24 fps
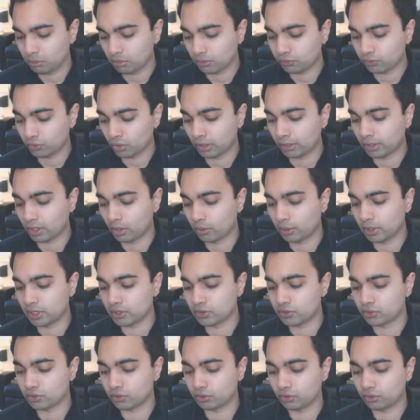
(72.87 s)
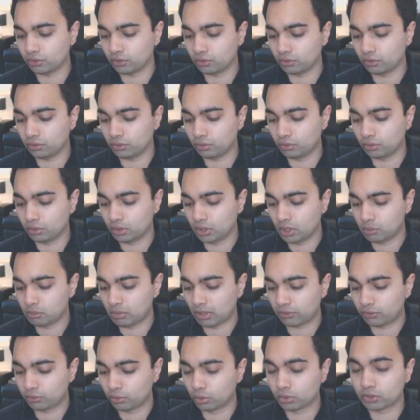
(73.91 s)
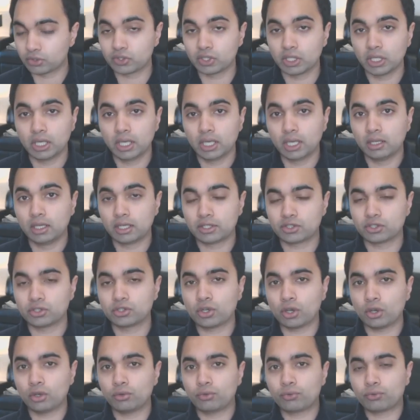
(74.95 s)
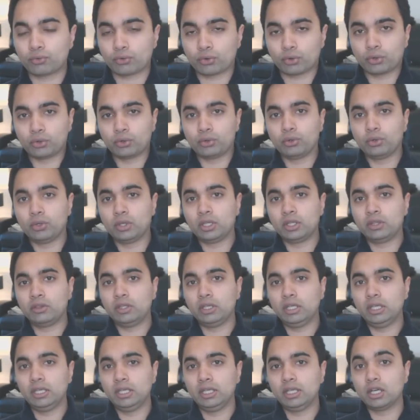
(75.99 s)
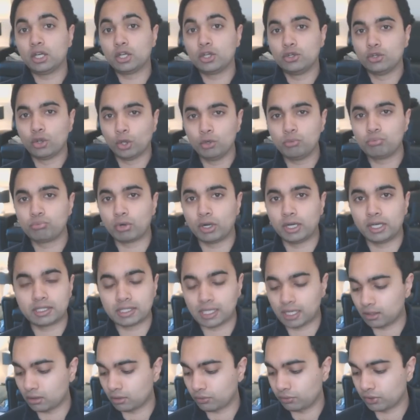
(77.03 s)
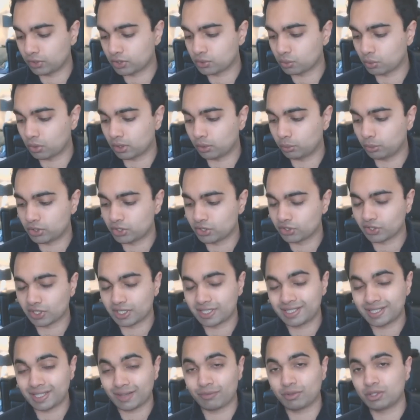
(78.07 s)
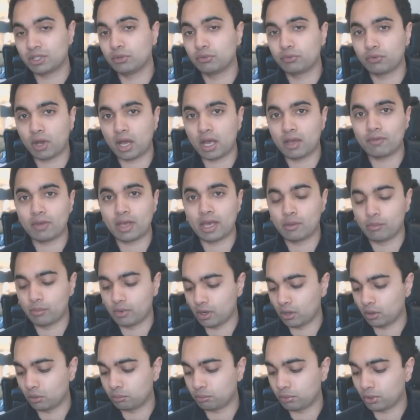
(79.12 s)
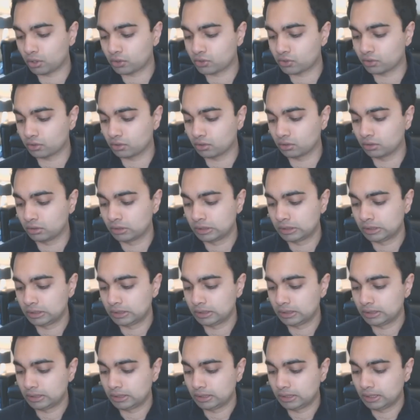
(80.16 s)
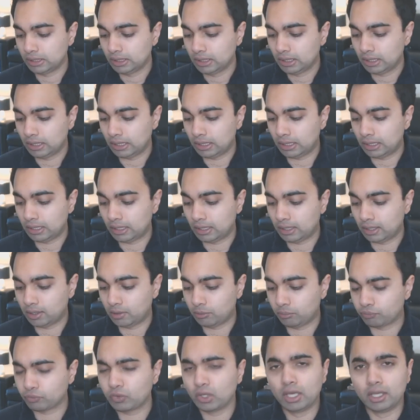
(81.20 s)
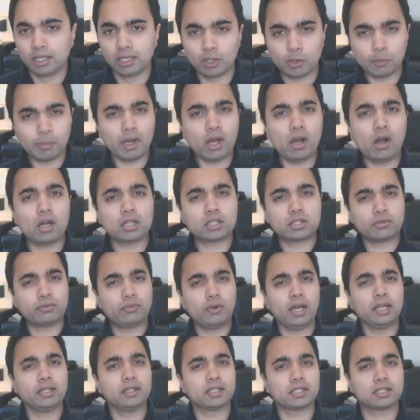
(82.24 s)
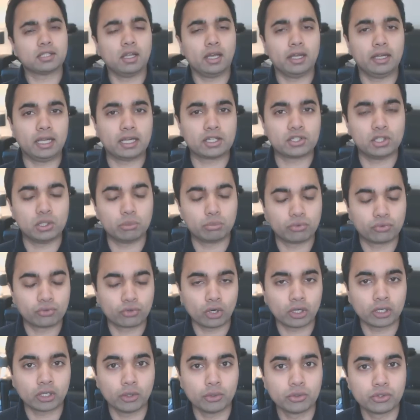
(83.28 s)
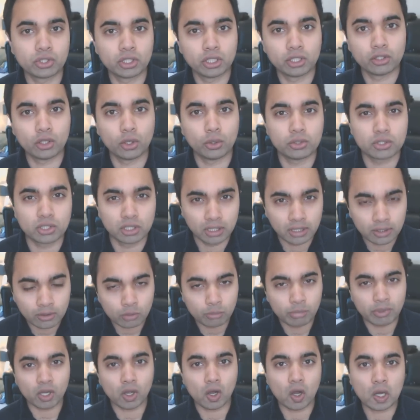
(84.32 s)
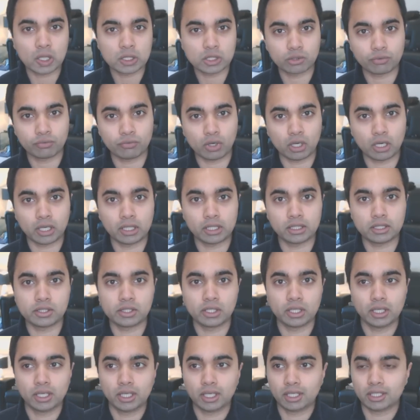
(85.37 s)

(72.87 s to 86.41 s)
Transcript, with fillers: before I go into my thoughts, let's just go through the note breakdown of this one, which is a 75 ml bottle. Um, a little bit hard to find this line actually before I go into the notes. A little bit hard to find.